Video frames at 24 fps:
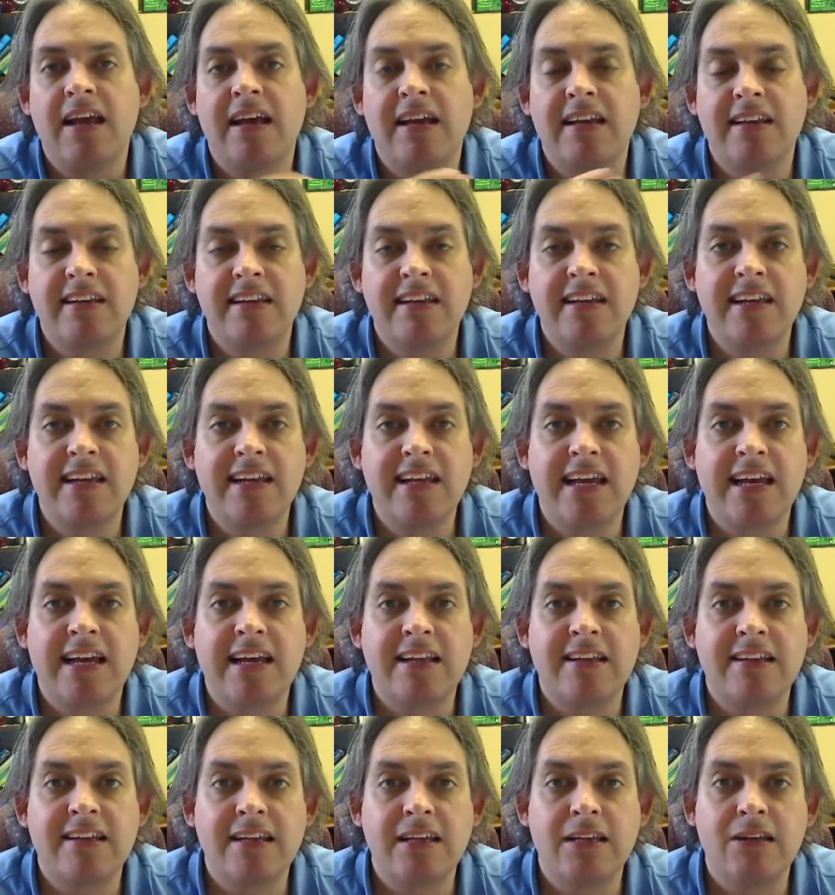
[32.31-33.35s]
Acetic
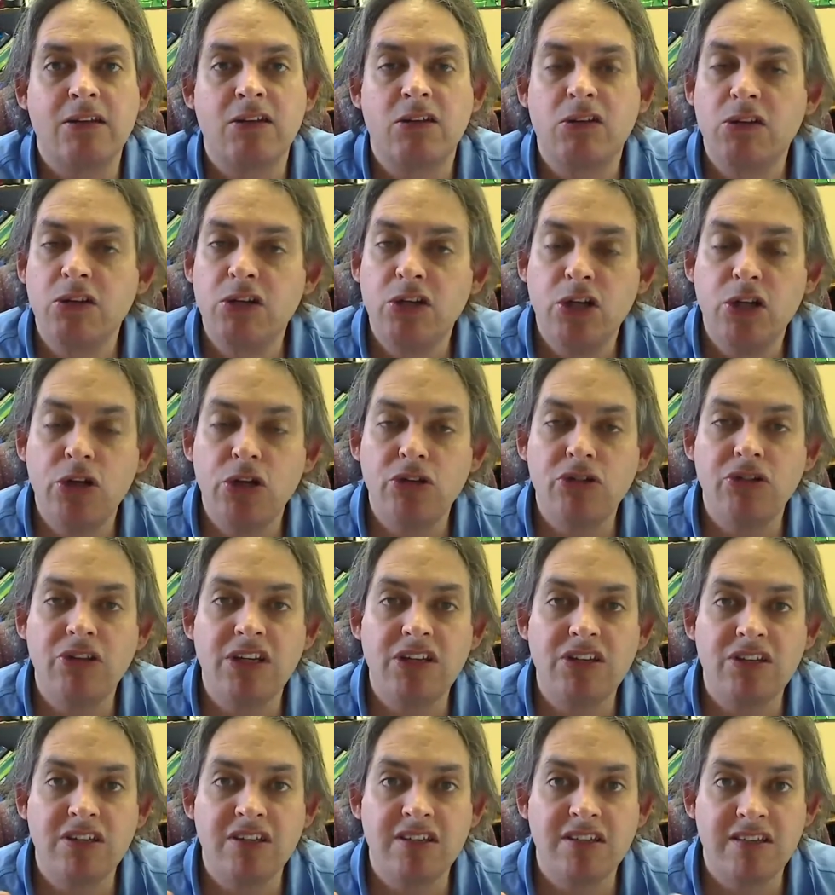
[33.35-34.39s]
acid
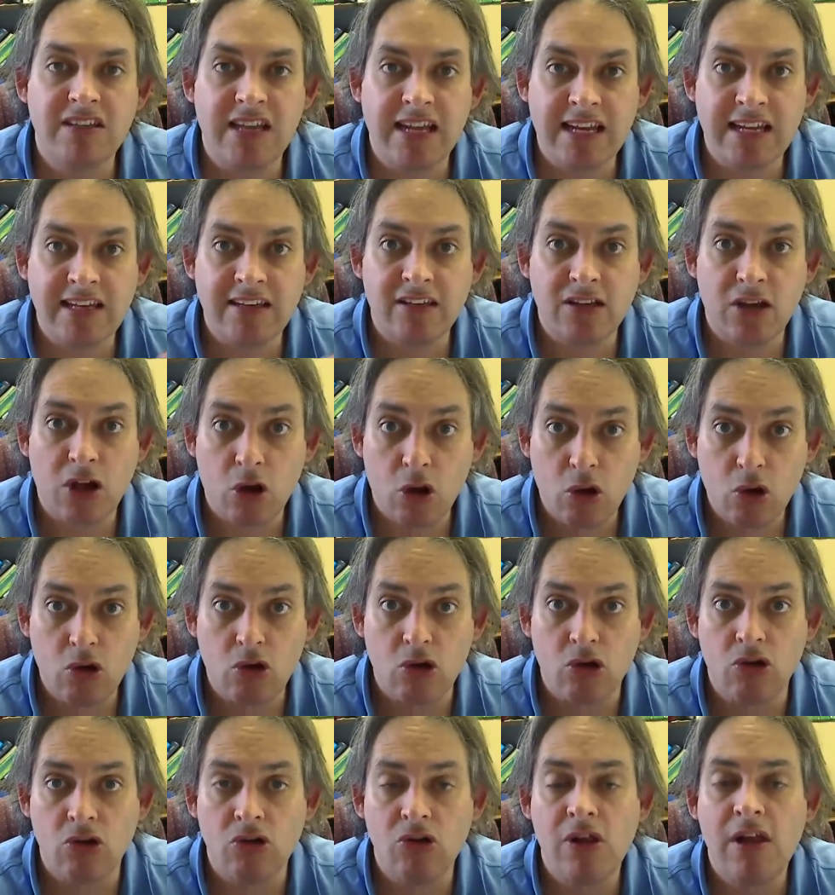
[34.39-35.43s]
usually just stays
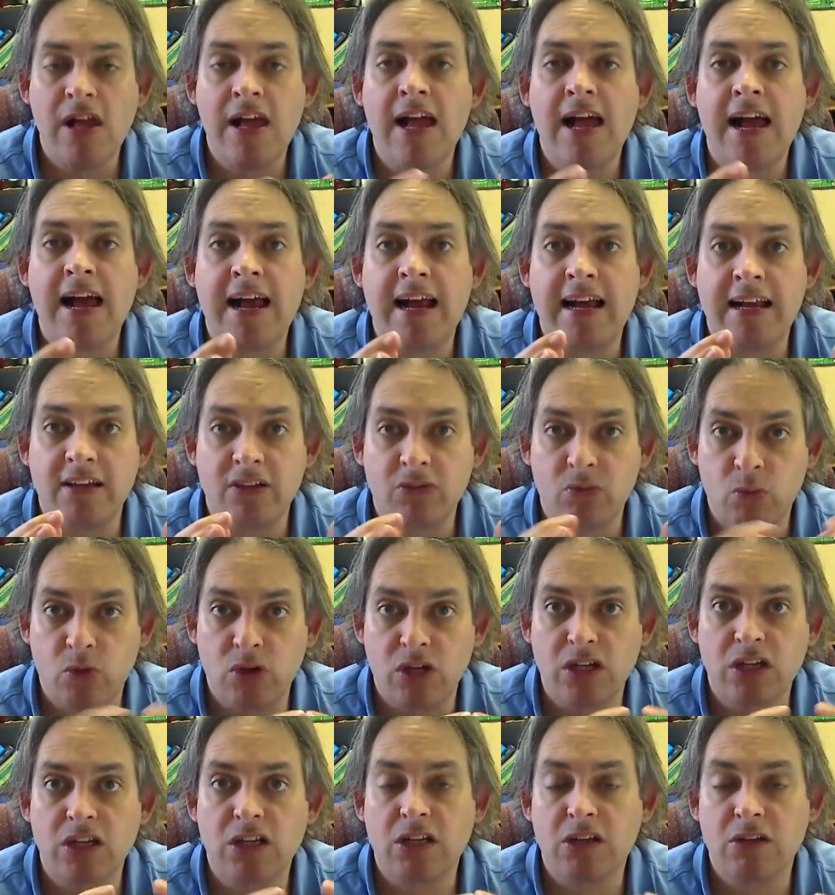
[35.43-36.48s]
whole as
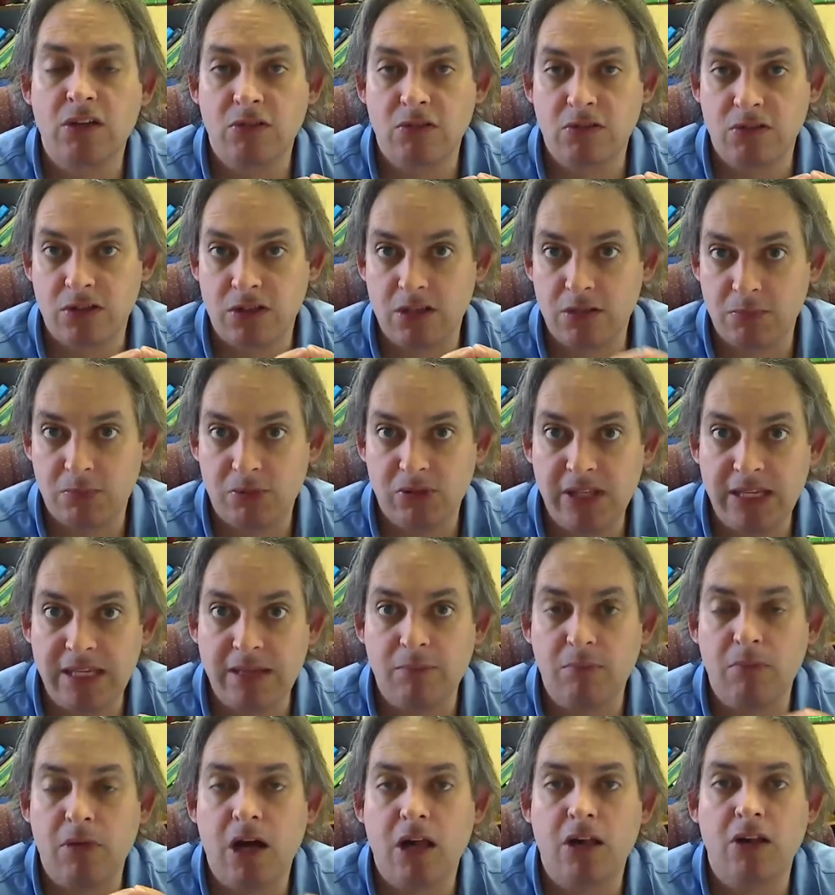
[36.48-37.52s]
one
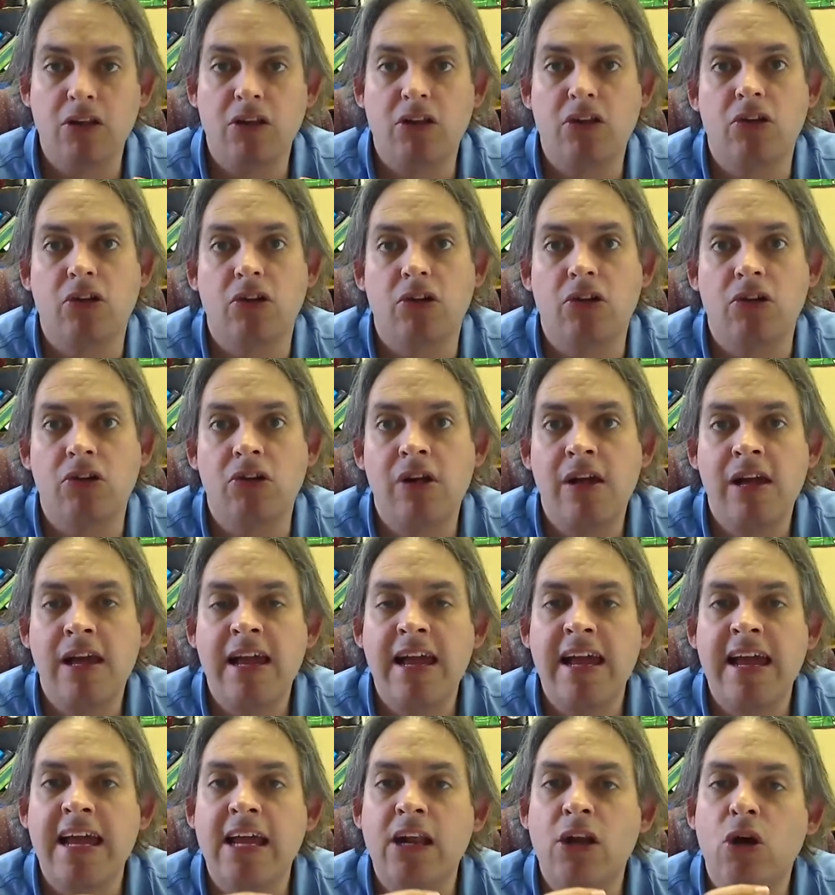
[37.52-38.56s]
complete molecule,
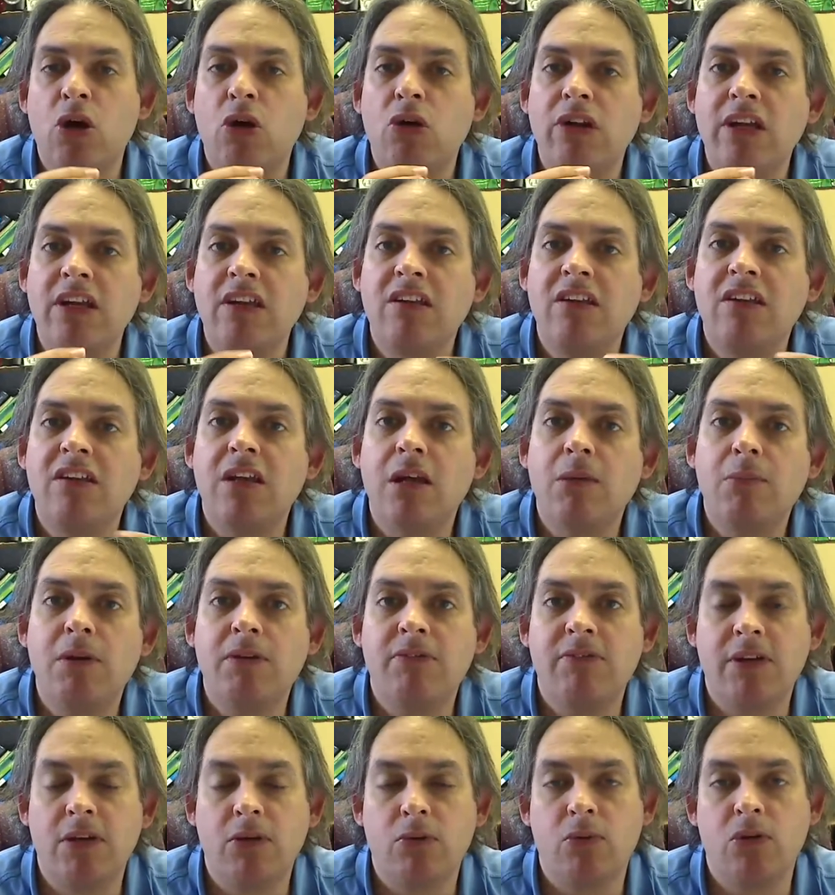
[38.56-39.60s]
and only some
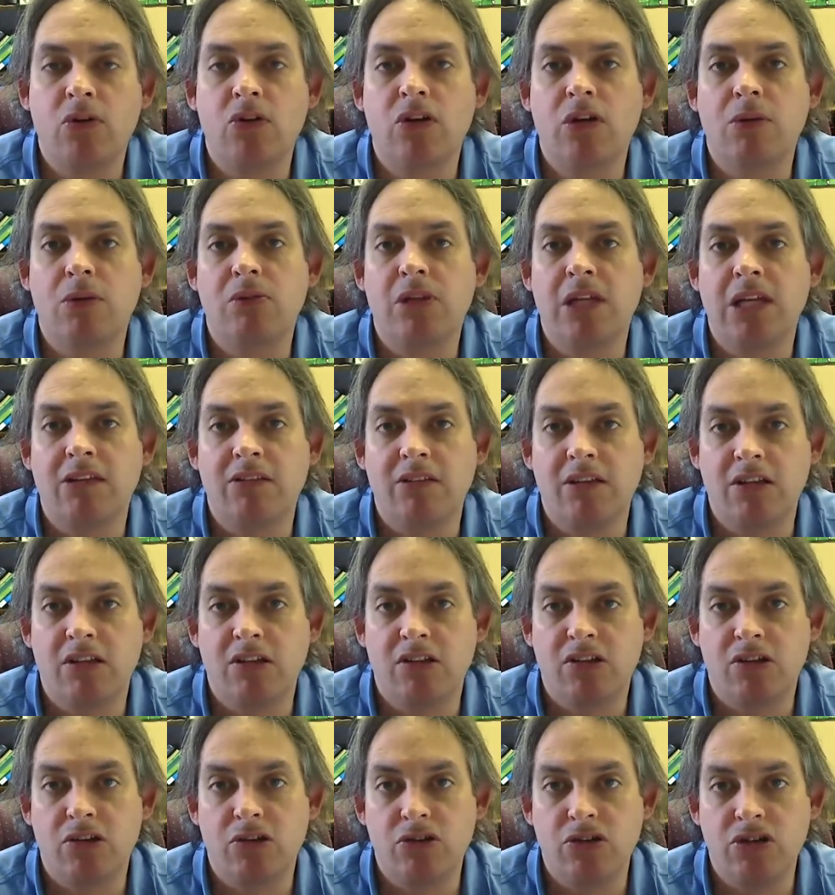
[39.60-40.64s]
of it will completely
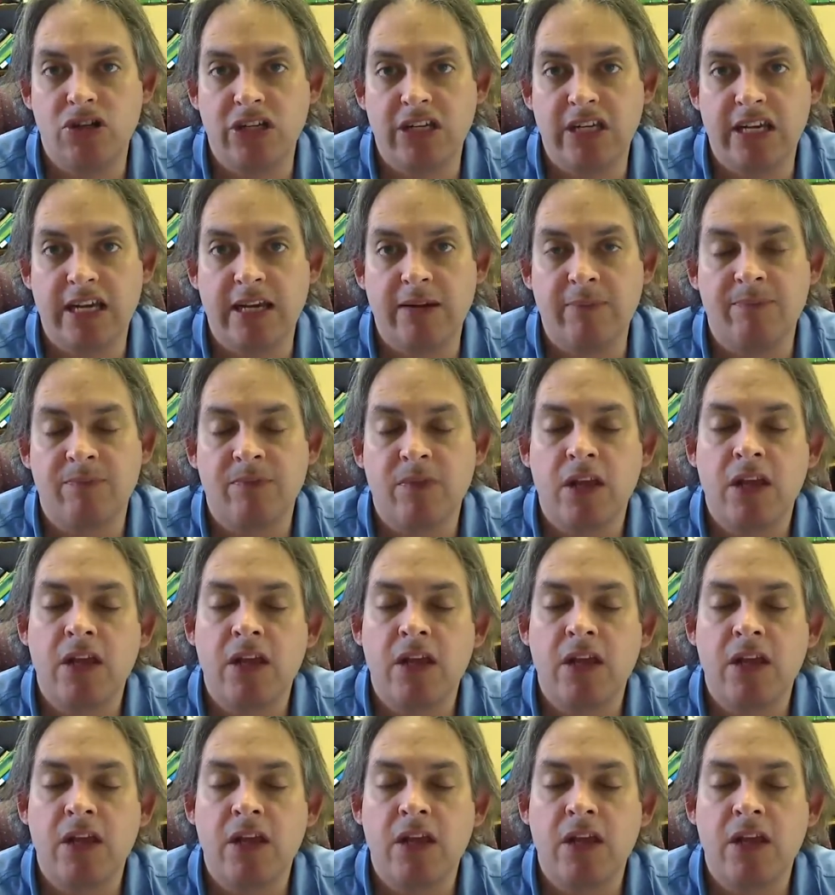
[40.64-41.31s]
dissociate.